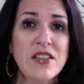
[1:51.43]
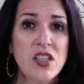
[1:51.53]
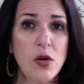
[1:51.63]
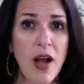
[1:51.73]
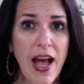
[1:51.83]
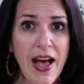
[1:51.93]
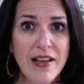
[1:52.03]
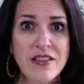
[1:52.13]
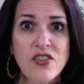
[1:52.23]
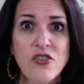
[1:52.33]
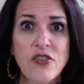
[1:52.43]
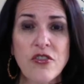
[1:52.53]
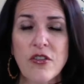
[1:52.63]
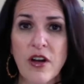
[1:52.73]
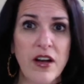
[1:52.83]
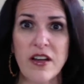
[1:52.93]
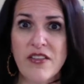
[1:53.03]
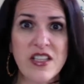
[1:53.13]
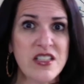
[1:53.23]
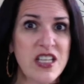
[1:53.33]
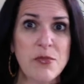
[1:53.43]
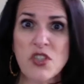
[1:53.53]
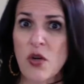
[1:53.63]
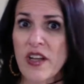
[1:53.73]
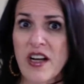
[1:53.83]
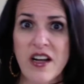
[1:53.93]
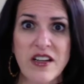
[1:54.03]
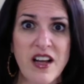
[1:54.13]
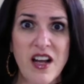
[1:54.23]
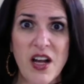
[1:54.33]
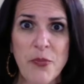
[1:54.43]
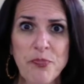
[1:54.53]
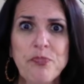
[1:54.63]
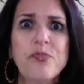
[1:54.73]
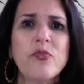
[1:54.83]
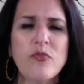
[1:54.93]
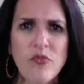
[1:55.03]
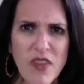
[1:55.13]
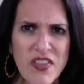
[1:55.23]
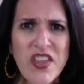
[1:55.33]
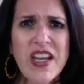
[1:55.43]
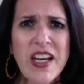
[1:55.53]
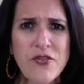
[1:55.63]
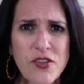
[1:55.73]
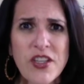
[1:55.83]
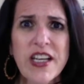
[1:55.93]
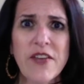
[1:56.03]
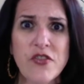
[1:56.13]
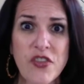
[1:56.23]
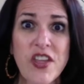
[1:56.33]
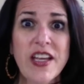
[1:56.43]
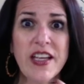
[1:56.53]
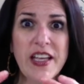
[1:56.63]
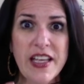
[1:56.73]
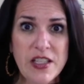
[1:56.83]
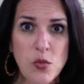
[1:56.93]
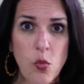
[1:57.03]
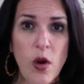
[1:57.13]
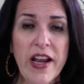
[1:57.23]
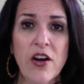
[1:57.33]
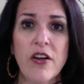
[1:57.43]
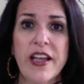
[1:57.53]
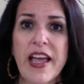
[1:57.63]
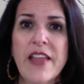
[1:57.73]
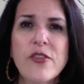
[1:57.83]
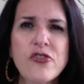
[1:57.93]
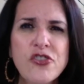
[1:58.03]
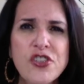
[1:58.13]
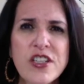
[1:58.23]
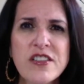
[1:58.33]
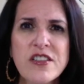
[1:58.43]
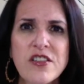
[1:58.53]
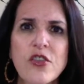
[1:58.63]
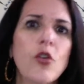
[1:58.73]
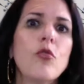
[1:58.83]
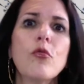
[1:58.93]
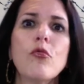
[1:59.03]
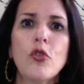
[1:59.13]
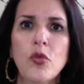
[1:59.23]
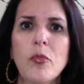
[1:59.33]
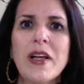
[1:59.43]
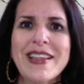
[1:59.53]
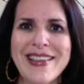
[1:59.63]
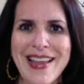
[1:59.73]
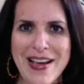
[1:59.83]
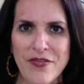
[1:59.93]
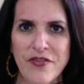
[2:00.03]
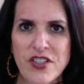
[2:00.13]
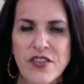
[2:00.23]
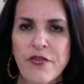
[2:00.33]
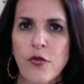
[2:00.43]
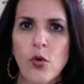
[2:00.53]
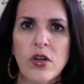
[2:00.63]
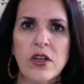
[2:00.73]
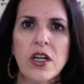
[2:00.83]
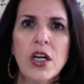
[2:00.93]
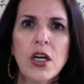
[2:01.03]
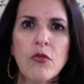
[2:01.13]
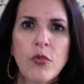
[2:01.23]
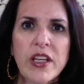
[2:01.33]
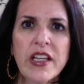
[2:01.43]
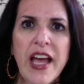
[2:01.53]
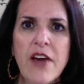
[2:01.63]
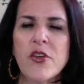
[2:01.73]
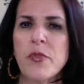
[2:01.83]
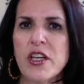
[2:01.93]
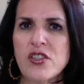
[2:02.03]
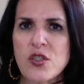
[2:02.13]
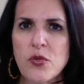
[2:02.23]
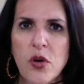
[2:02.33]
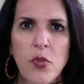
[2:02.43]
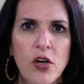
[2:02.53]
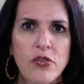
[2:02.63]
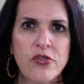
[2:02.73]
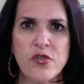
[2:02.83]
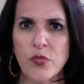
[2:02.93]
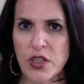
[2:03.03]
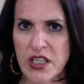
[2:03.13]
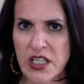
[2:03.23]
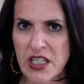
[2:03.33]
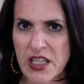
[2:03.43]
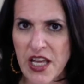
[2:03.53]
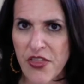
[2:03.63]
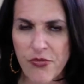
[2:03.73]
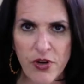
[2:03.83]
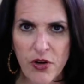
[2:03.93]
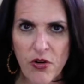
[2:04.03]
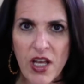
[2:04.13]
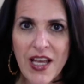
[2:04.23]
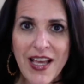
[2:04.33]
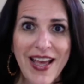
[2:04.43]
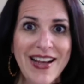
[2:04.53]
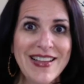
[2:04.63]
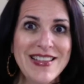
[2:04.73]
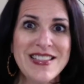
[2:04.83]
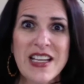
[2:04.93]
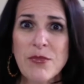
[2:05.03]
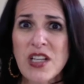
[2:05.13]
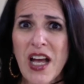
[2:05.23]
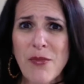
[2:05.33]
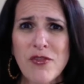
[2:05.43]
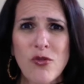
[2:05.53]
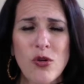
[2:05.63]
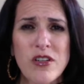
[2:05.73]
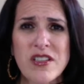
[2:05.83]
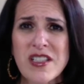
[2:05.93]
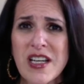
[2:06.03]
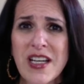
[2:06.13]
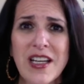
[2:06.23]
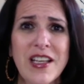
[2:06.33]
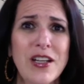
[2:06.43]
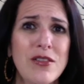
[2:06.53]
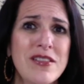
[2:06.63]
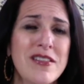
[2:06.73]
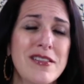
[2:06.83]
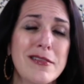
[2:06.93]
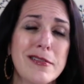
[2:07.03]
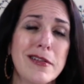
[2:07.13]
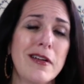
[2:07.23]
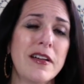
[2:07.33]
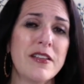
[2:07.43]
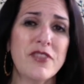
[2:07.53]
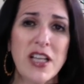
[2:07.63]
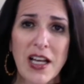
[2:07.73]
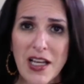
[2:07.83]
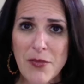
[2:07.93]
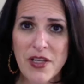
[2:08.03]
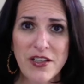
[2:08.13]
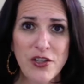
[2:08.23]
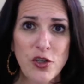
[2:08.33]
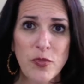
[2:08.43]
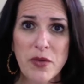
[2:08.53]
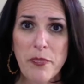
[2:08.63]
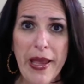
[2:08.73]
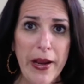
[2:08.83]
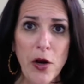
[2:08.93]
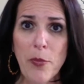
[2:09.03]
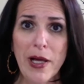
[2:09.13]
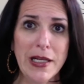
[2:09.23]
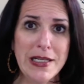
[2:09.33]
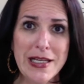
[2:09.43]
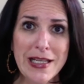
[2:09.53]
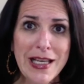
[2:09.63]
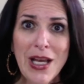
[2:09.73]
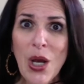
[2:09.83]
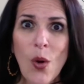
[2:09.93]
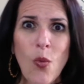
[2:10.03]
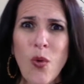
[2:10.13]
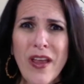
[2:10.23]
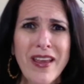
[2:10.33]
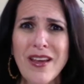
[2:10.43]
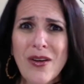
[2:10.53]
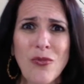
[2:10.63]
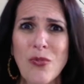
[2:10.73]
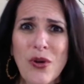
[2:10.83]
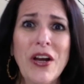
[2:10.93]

And so as your uh, this keeps going on and on, thing after thing after thing gets wearing and there's just no room left for really having patience partners and really thinking that through. And at the same time, of course, you know, since the dawn of time and human pair bonding, we